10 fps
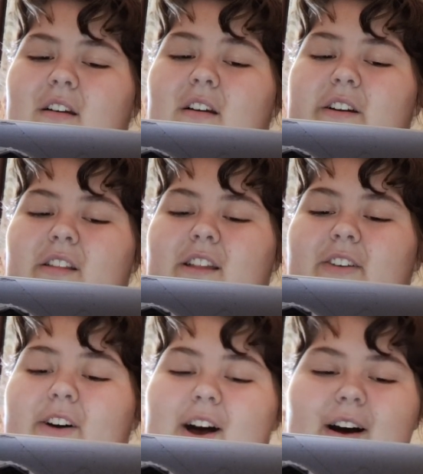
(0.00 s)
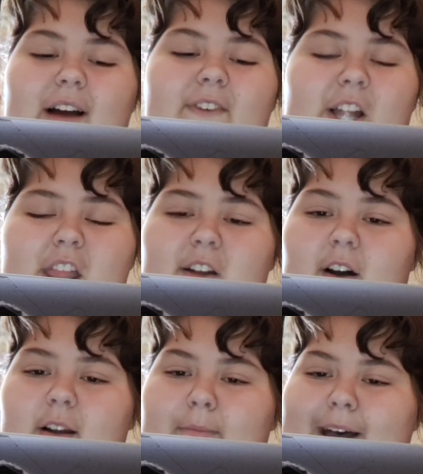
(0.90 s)
Also, I've also
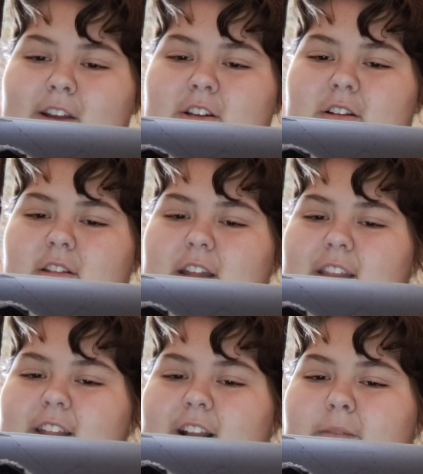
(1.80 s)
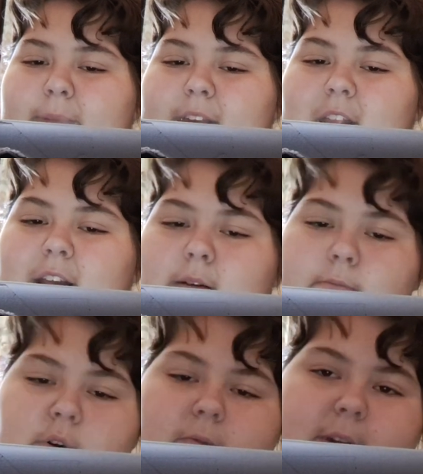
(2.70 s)
imagined this, like, being, like, a
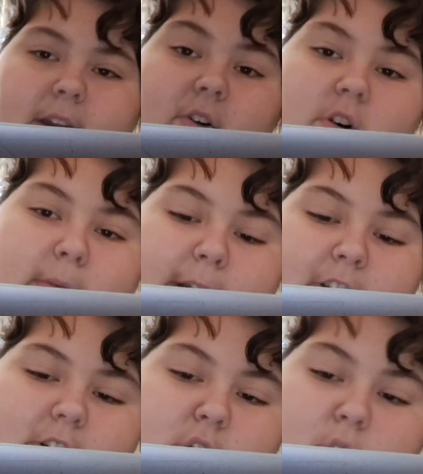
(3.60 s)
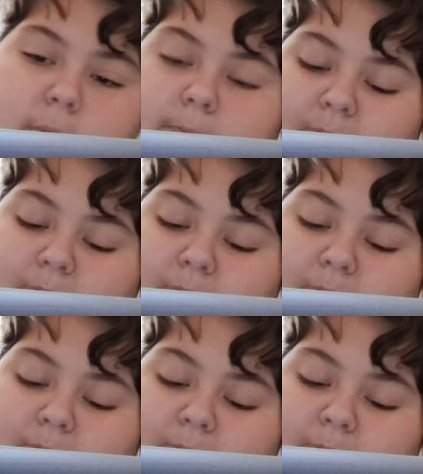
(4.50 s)
movie or a musical.